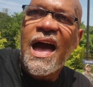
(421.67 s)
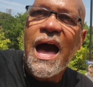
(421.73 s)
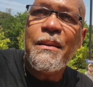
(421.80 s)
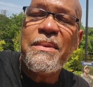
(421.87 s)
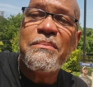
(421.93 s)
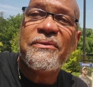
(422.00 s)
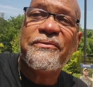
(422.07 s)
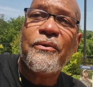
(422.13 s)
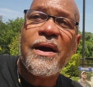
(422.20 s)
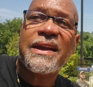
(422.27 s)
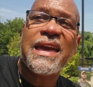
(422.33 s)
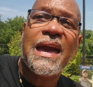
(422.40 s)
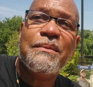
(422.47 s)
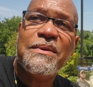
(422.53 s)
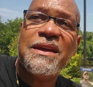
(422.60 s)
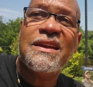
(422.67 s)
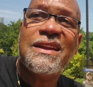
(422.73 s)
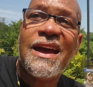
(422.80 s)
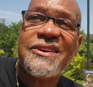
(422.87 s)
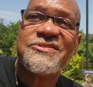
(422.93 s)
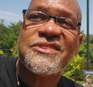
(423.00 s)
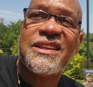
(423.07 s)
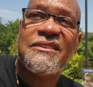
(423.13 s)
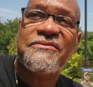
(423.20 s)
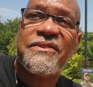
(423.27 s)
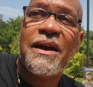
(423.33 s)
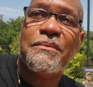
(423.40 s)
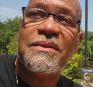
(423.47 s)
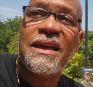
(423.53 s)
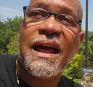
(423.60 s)
I mean, before I came here yesterday,
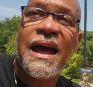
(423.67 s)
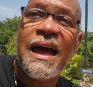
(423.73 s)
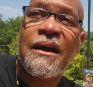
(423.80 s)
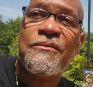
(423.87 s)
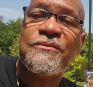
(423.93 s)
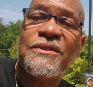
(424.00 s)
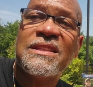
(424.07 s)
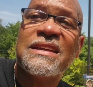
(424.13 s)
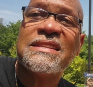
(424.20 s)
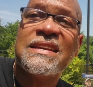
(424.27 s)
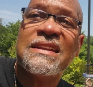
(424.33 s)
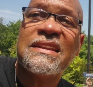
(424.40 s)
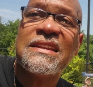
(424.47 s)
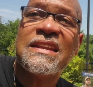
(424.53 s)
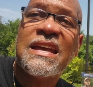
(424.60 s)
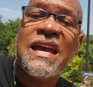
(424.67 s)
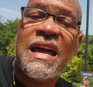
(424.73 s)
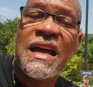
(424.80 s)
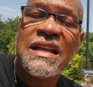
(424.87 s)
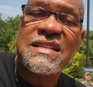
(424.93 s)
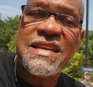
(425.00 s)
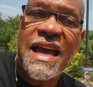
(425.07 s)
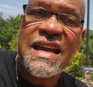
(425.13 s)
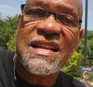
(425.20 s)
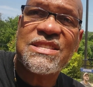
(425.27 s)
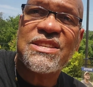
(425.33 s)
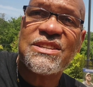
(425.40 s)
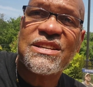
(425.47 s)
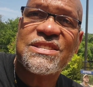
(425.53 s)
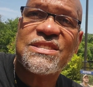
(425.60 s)
family, I really didn't take
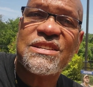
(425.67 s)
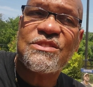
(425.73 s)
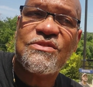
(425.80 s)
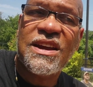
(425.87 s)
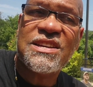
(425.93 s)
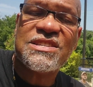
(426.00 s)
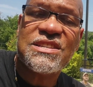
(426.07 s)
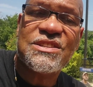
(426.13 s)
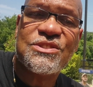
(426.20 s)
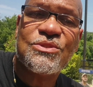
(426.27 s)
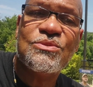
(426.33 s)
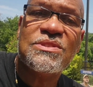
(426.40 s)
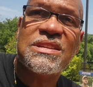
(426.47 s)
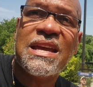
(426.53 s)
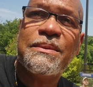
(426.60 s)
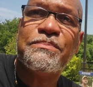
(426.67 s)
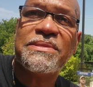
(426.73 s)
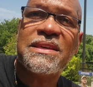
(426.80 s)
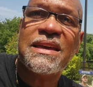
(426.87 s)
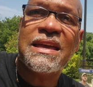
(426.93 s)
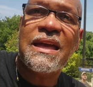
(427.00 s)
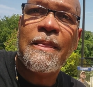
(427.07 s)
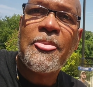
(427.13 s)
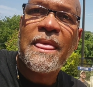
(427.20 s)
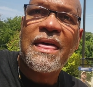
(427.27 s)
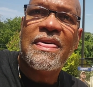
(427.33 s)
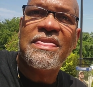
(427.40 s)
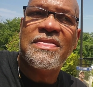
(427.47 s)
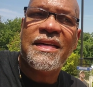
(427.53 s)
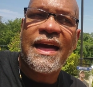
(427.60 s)
into consideration too deeply
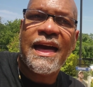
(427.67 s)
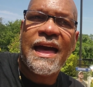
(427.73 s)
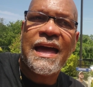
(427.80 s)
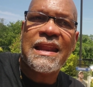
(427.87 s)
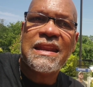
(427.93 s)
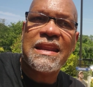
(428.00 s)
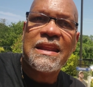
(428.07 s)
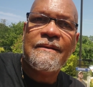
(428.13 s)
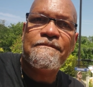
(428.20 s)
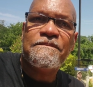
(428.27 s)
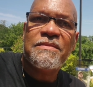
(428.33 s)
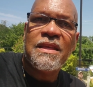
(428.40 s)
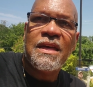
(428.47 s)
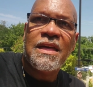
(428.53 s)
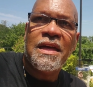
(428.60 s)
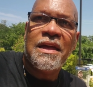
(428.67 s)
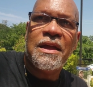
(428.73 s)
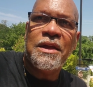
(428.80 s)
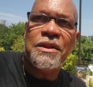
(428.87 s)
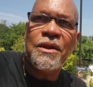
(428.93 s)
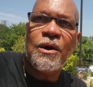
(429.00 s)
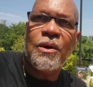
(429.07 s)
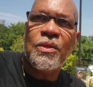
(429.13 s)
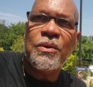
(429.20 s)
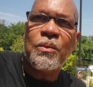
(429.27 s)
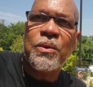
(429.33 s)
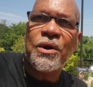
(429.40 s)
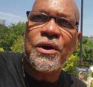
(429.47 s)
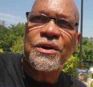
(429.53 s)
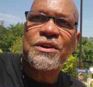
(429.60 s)
that, the
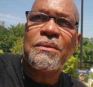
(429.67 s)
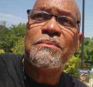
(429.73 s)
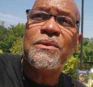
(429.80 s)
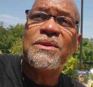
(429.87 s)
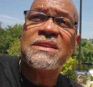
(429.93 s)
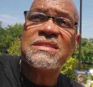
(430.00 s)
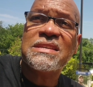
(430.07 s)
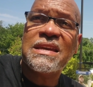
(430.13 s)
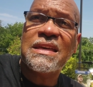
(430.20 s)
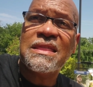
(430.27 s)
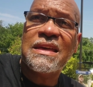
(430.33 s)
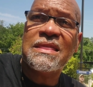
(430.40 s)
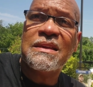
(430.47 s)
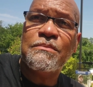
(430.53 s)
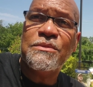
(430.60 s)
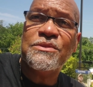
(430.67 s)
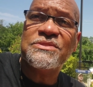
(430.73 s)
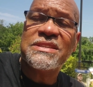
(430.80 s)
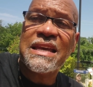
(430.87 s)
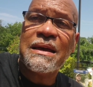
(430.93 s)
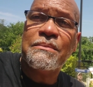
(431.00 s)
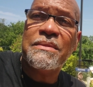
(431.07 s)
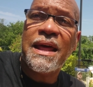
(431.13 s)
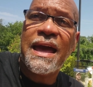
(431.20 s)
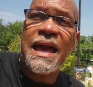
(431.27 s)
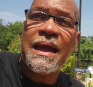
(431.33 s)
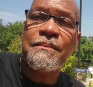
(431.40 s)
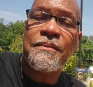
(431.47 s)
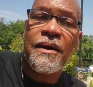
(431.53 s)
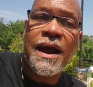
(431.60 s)
word community in the museum
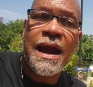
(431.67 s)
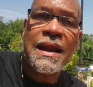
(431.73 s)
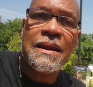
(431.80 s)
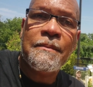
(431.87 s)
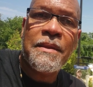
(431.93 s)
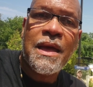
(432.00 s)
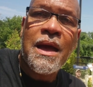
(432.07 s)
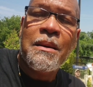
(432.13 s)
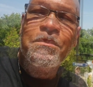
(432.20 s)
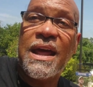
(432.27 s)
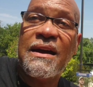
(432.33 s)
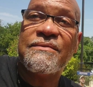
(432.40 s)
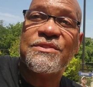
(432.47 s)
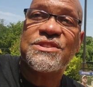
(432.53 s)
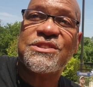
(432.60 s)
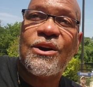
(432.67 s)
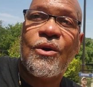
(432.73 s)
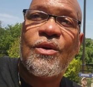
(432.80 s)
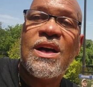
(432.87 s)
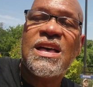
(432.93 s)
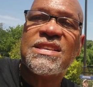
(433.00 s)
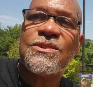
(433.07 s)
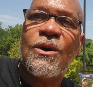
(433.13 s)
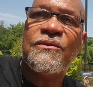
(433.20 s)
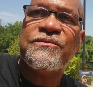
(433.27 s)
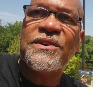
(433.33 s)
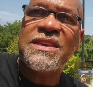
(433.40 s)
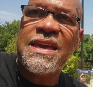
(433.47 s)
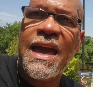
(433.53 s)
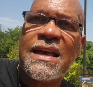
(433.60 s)
name, right? Whatever. So
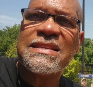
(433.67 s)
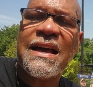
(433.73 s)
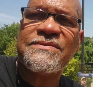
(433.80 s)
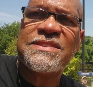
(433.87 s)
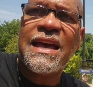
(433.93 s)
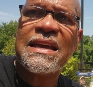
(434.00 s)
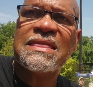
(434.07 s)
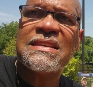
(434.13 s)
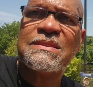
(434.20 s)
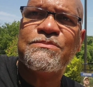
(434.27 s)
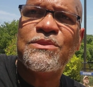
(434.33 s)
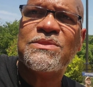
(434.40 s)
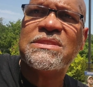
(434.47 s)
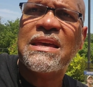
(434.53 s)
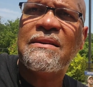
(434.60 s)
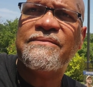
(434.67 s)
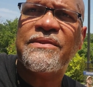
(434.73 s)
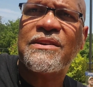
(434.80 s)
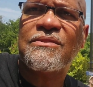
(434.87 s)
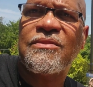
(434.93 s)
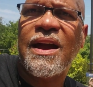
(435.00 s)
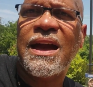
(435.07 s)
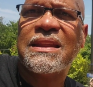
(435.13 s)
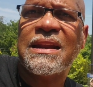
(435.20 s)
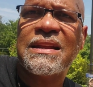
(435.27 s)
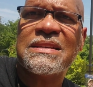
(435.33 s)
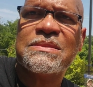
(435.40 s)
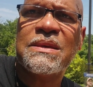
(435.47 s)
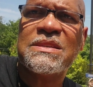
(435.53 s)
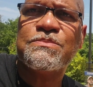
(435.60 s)
for years, I've taken this museum for granted.
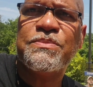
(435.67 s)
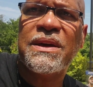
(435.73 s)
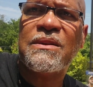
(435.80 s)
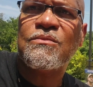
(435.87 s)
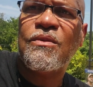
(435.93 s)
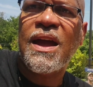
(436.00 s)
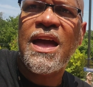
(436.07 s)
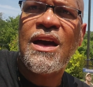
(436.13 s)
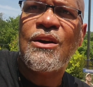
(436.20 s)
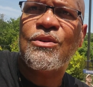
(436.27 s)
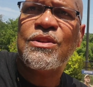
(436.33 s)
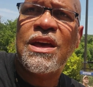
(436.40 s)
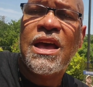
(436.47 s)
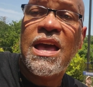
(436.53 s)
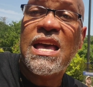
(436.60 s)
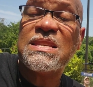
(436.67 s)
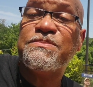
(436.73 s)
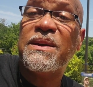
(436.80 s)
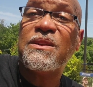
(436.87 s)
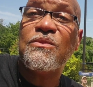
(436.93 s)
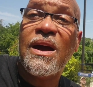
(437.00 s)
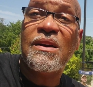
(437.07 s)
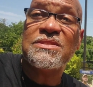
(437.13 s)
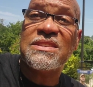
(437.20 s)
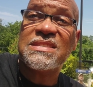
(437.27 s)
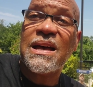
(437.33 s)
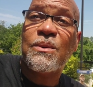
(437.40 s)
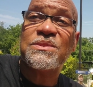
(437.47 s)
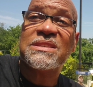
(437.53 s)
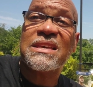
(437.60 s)
It's been around. It's been around since
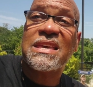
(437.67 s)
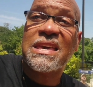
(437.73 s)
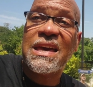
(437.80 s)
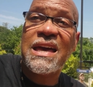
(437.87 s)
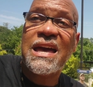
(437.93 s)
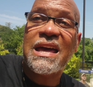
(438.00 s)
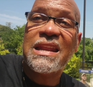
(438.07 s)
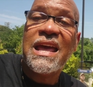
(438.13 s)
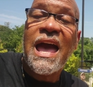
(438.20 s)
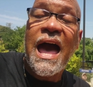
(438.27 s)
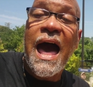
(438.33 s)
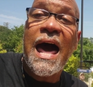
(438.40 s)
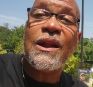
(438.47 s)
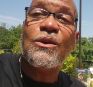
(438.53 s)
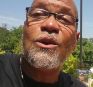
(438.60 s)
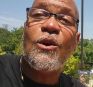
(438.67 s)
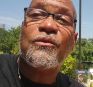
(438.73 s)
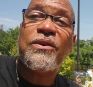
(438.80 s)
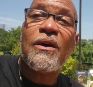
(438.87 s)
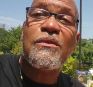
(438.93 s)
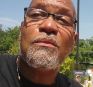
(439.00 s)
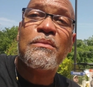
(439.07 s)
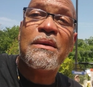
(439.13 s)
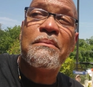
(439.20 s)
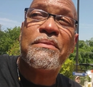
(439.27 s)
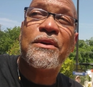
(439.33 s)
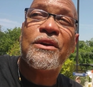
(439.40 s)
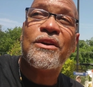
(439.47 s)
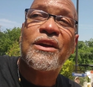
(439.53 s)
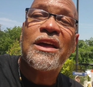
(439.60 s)
I was a kid. I don't know if I
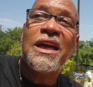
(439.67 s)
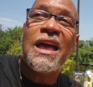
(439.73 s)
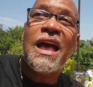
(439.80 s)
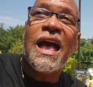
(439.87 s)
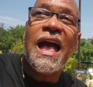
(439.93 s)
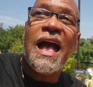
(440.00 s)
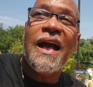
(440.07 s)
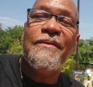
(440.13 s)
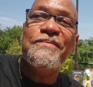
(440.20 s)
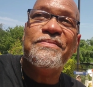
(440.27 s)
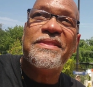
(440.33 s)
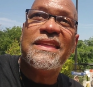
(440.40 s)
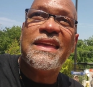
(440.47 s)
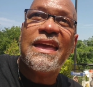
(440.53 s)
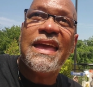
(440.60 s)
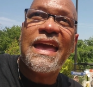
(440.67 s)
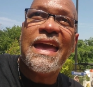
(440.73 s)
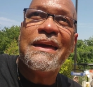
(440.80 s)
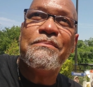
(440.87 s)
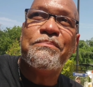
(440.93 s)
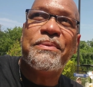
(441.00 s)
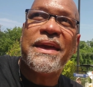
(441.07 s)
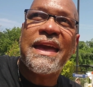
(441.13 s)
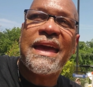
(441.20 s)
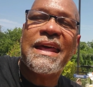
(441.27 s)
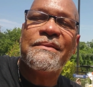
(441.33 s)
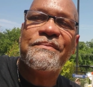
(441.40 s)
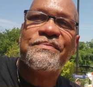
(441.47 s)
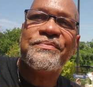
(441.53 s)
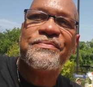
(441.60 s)
remember it
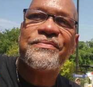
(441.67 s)
being,